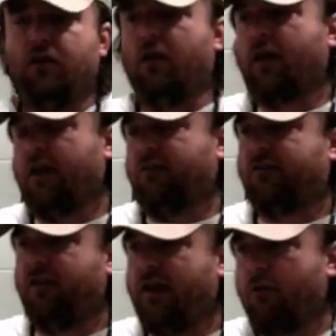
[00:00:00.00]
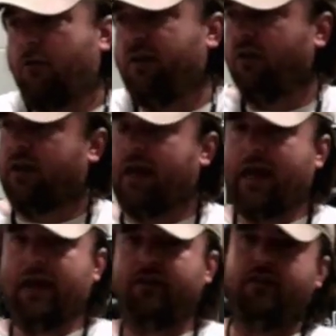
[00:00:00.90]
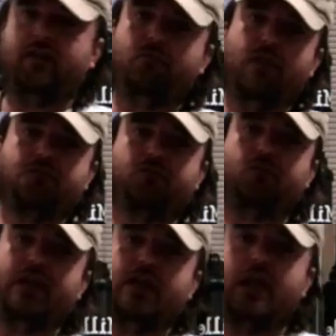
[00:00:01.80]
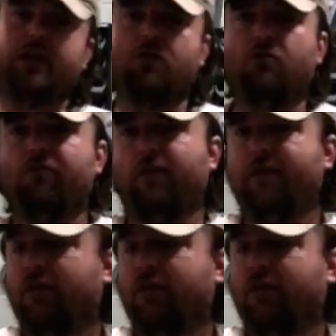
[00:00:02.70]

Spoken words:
Alright guys, today we're going to be looking at the measures we did not go over in the